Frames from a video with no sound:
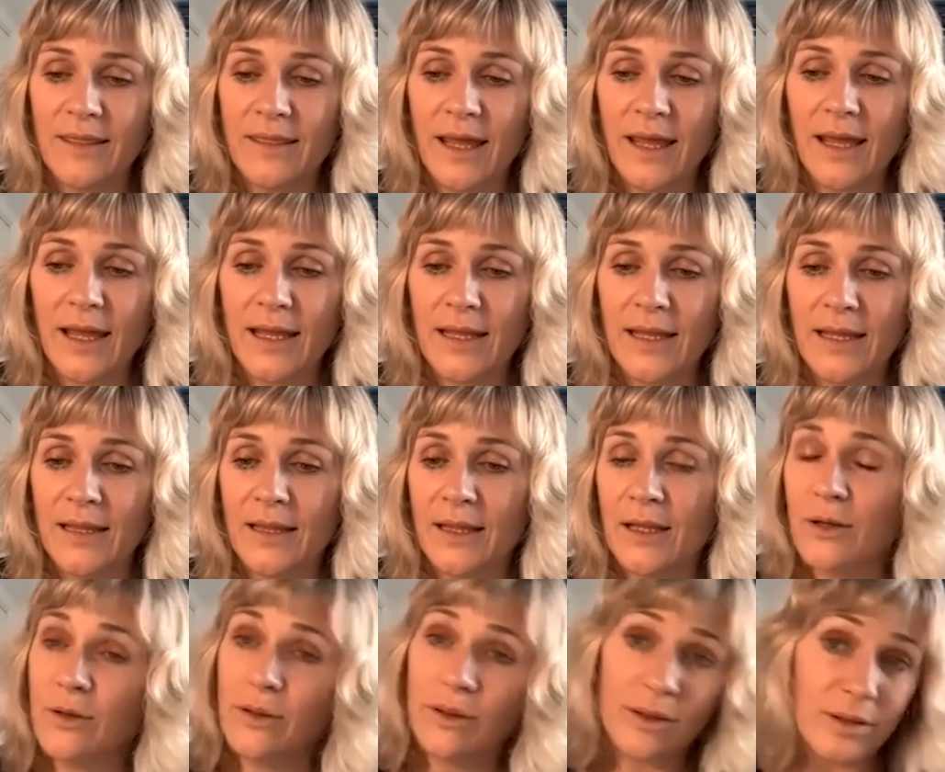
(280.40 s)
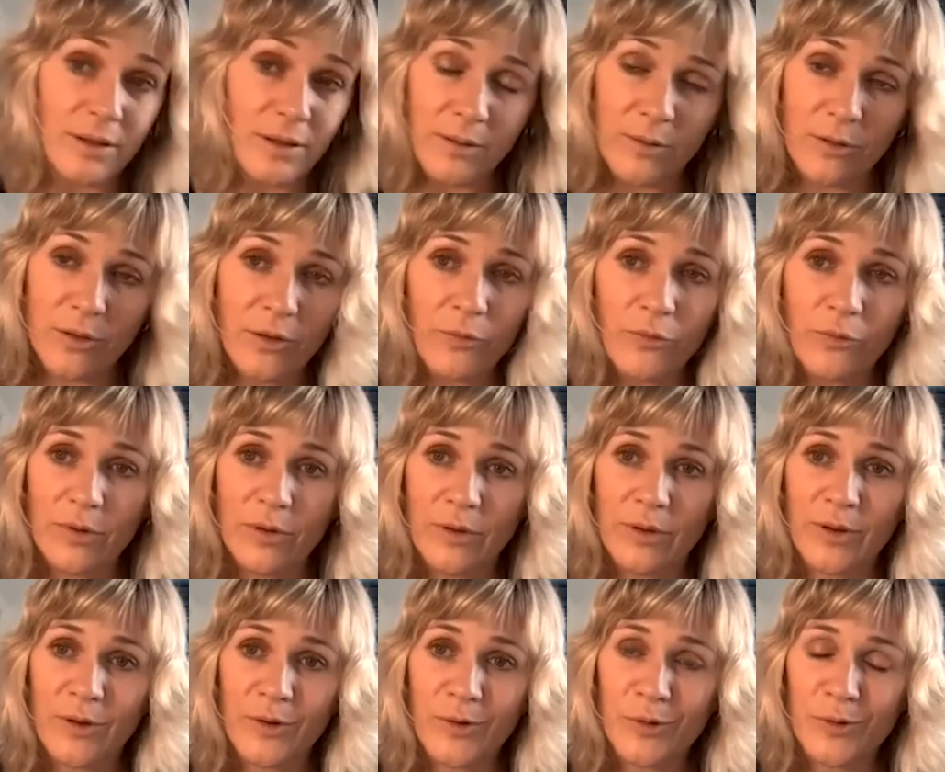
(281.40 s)
They, you know,
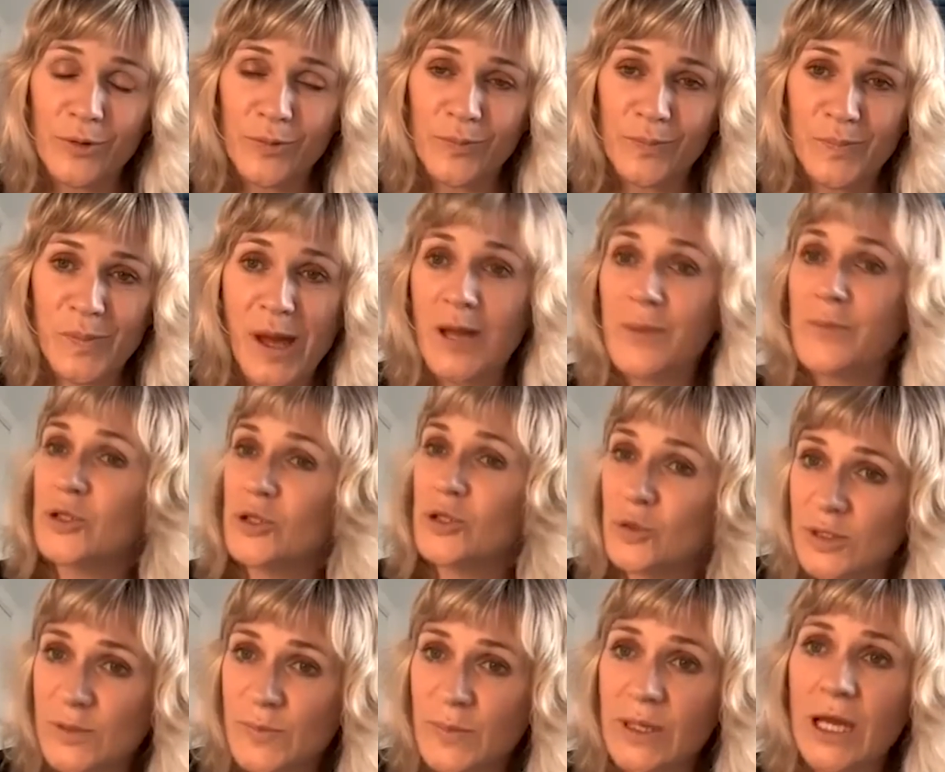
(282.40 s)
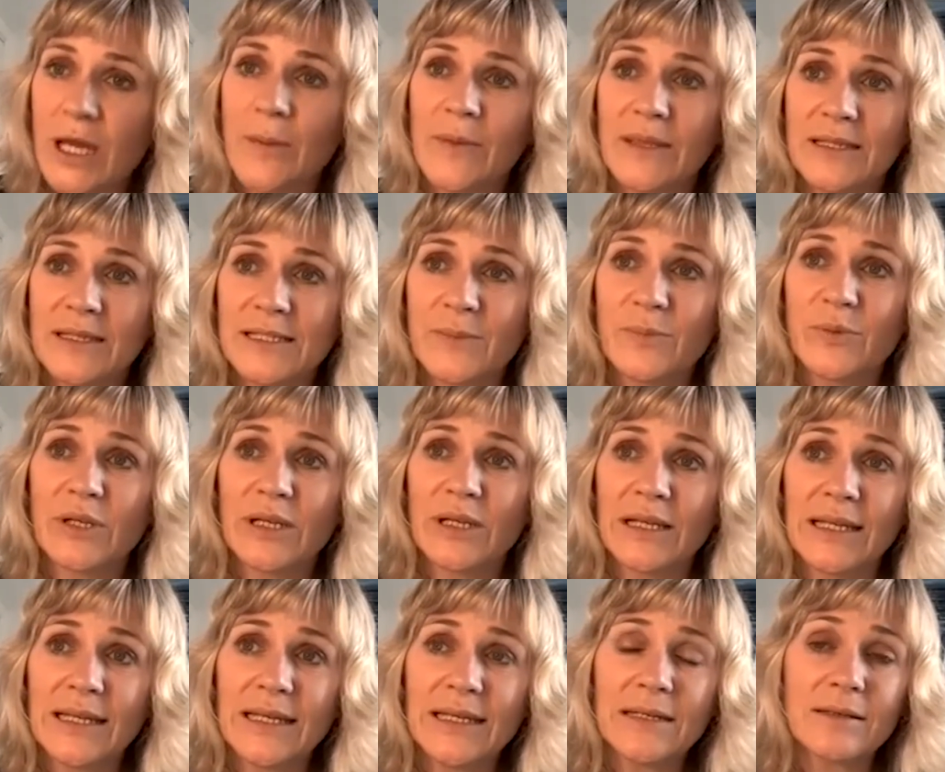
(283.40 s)
the Barnaby Joyce becoming the deputy
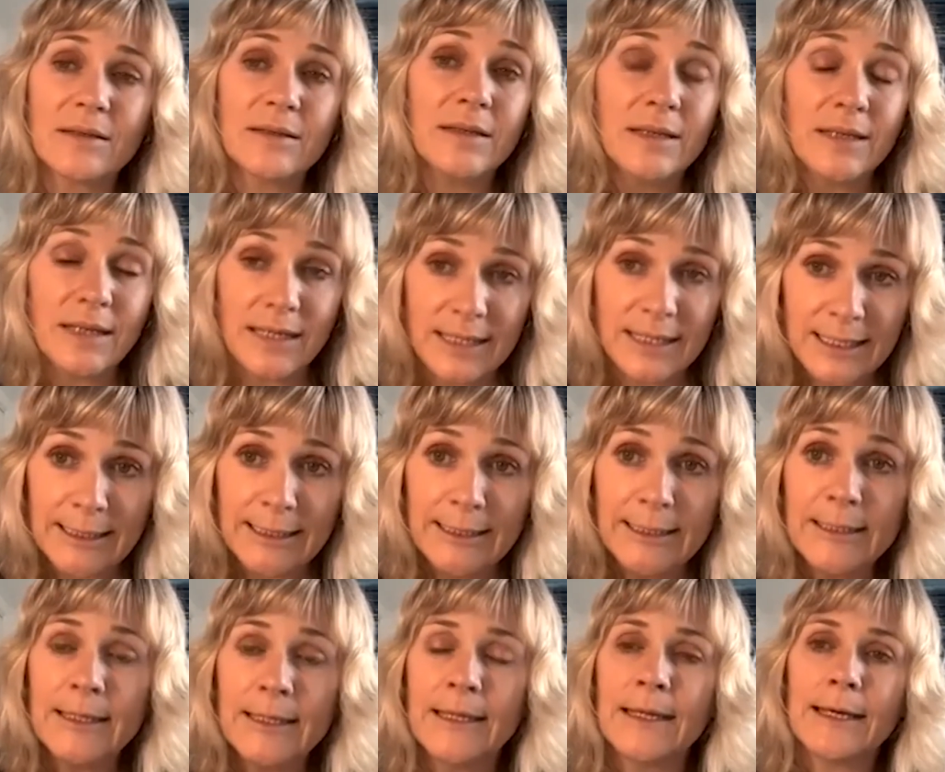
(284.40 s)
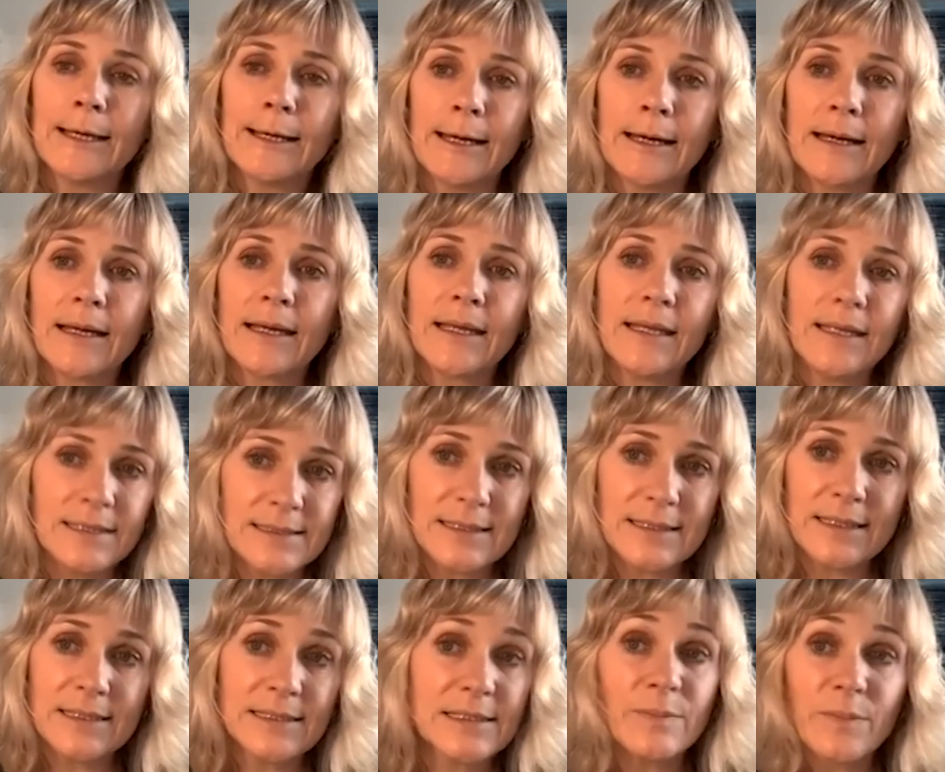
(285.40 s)
leader again
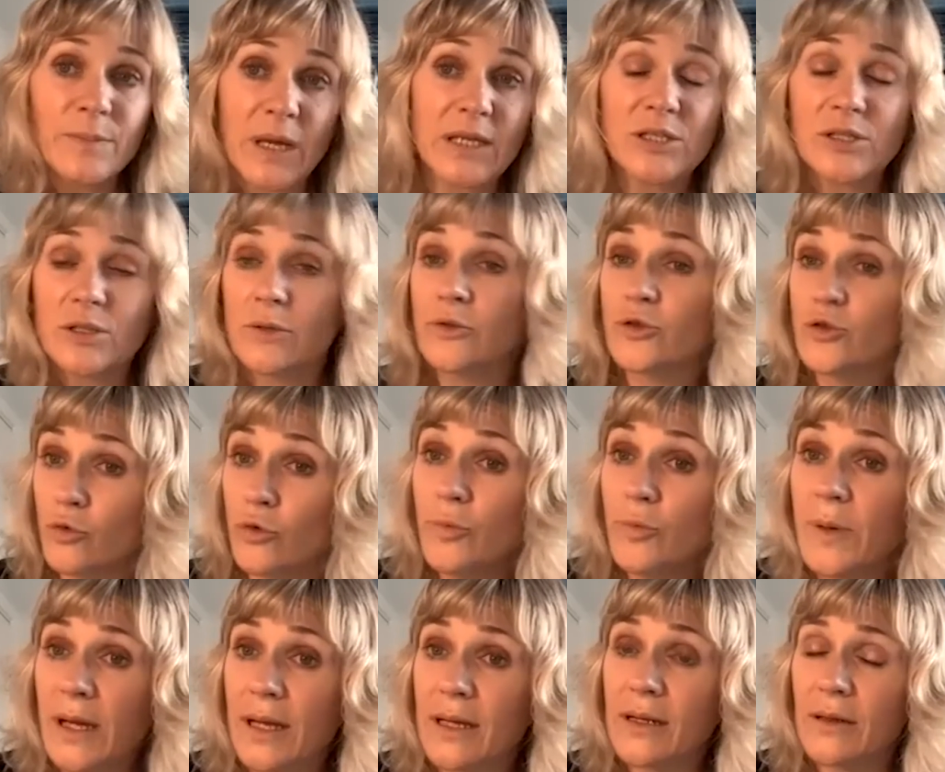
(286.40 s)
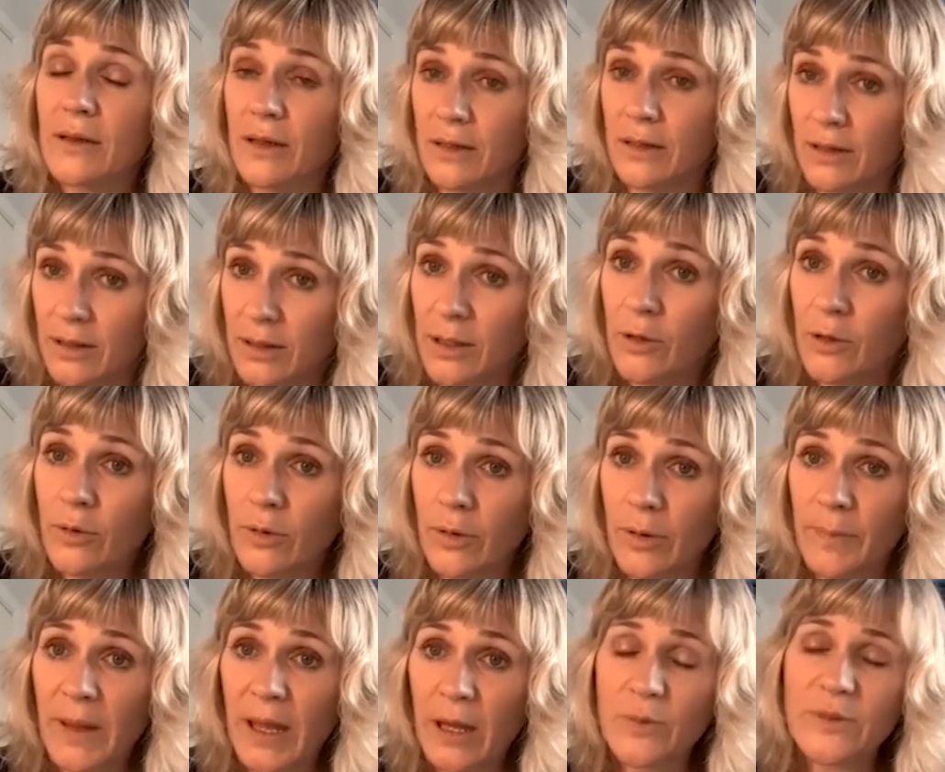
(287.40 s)
is a major drawback and, you know, a
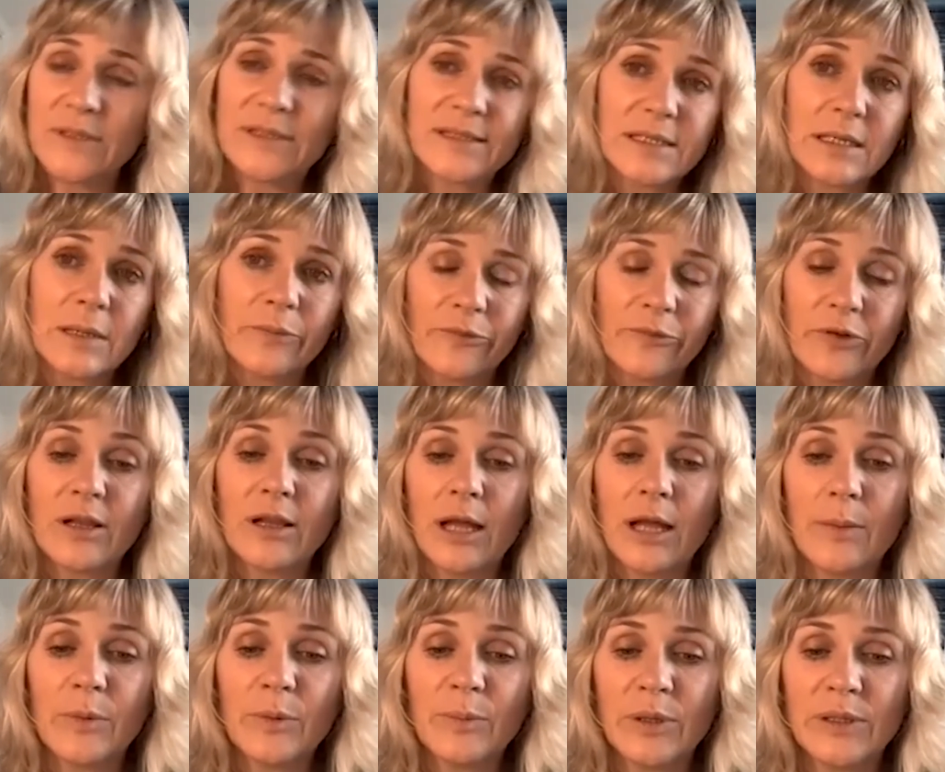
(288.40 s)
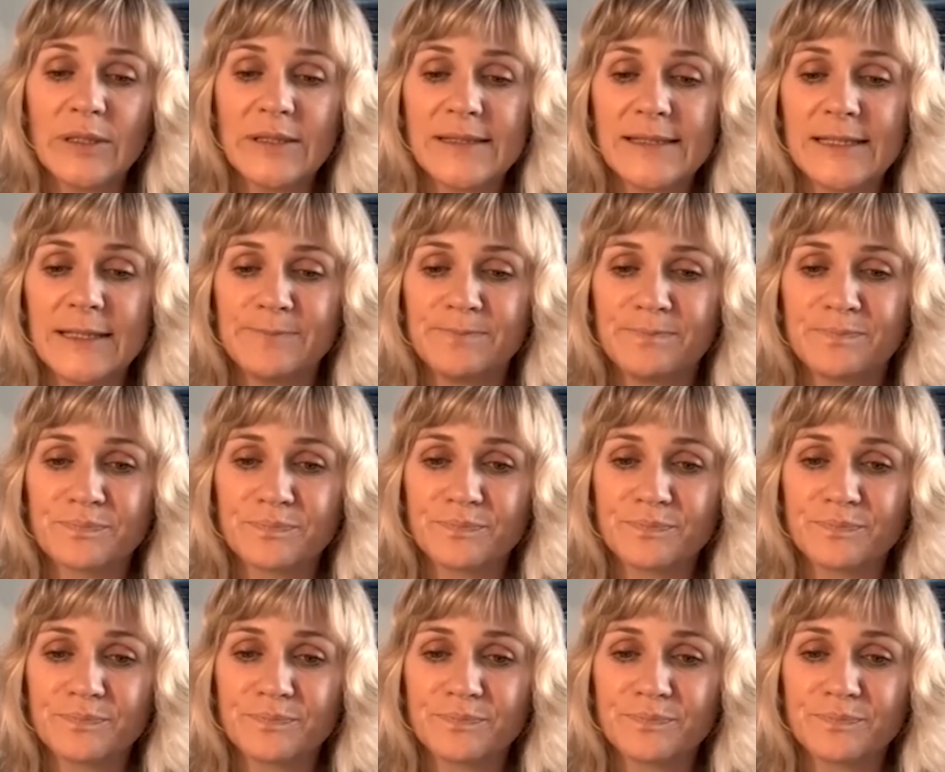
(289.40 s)
backward step for climate policy.